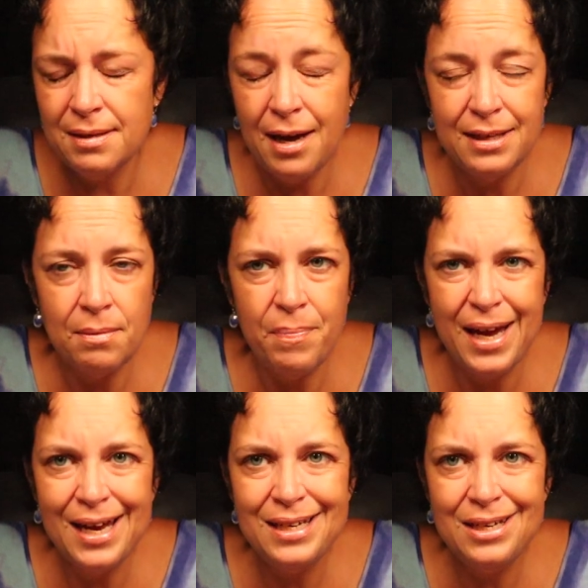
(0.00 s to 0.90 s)
has
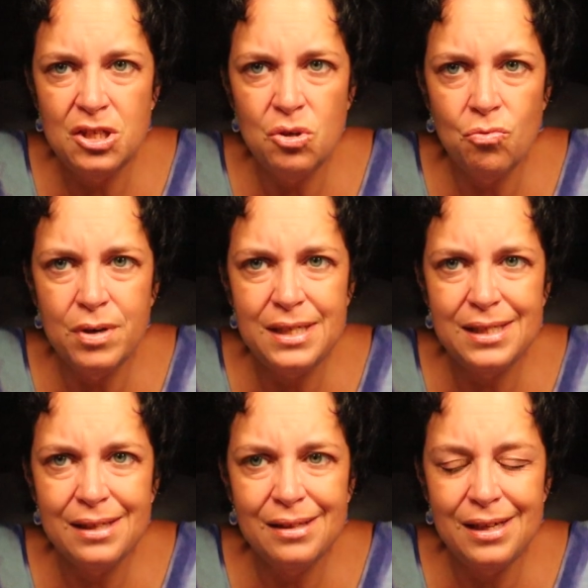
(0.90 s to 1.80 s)
abandoned you
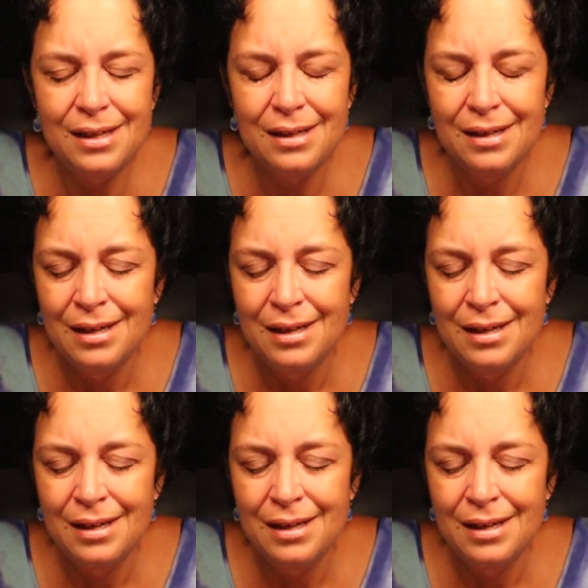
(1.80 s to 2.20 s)
recently,